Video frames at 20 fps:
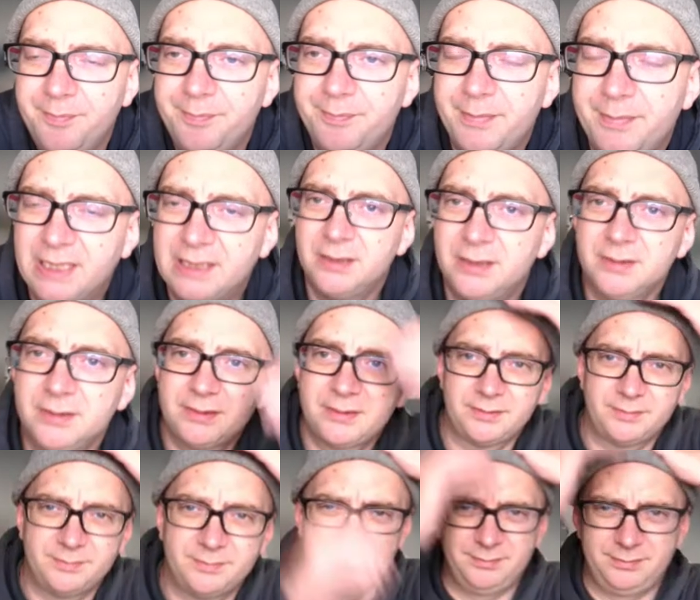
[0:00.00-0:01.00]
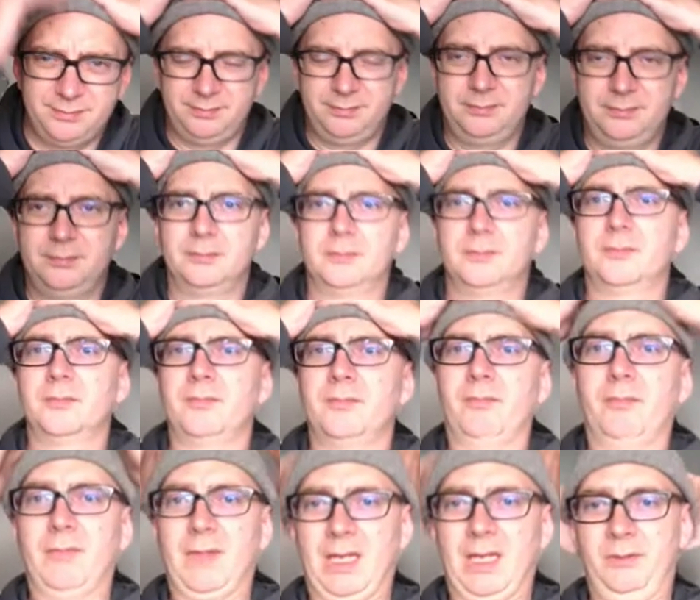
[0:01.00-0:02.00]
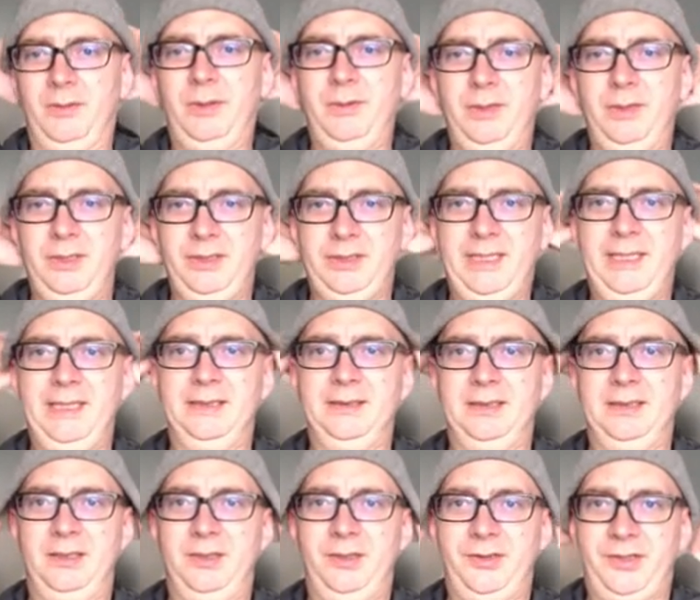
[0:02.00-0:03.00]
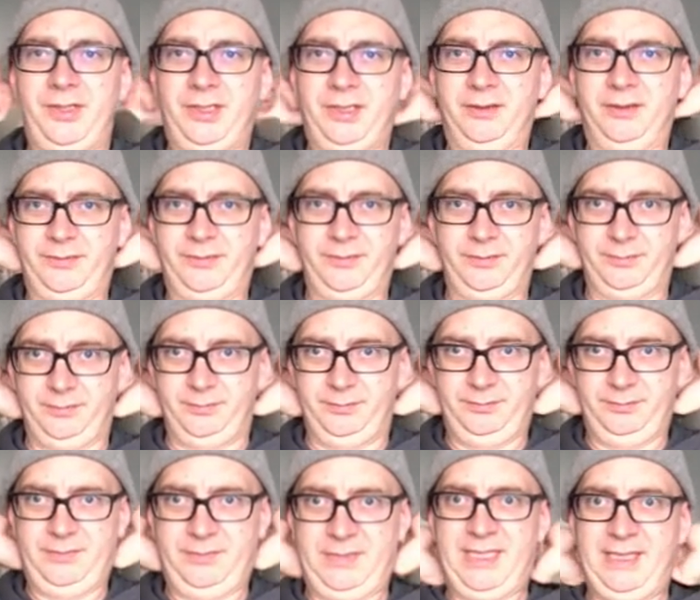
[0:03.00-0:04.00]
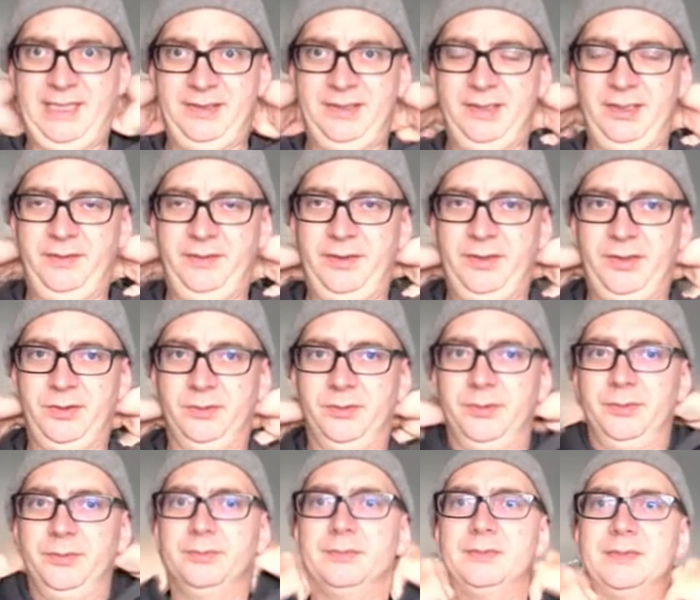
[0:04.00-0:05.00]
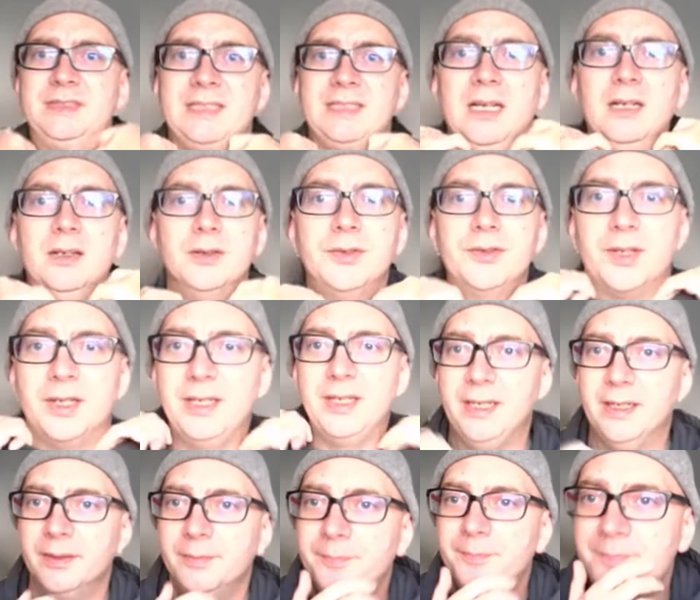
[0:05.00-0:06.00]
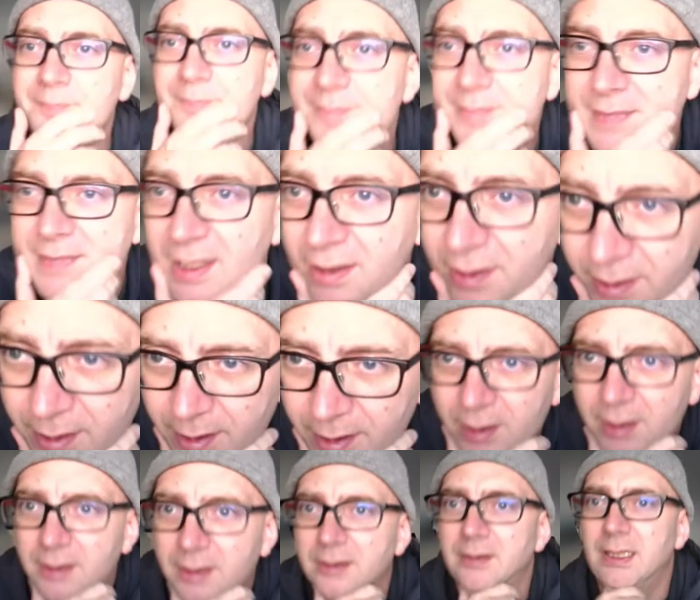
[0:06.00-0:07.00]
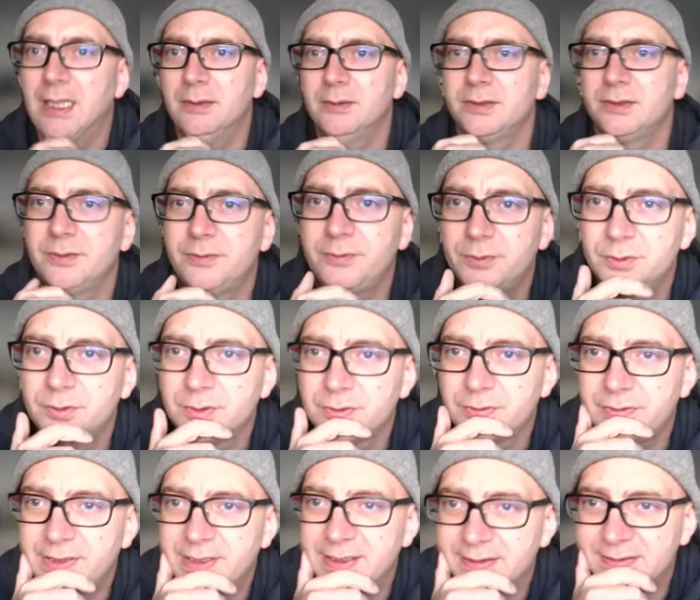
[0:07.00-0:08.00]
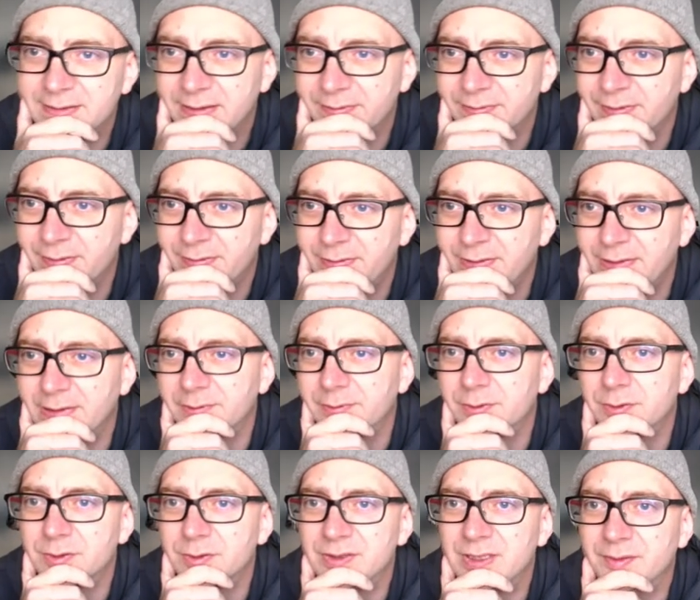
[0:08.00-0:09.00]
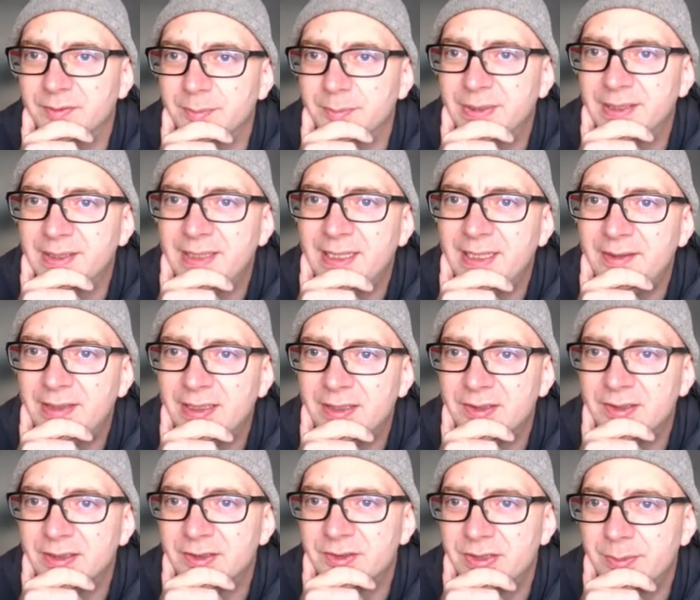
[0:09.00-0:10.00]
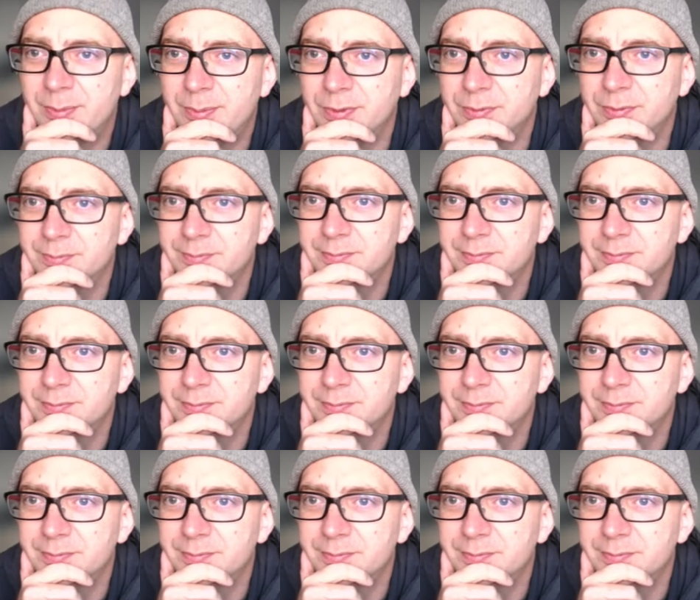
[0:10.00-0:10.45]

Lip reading: Because we were looking at the logic of these individual cells earlier. That was a 4-3, a 7-3 and a 4-7, but they're actually a triple.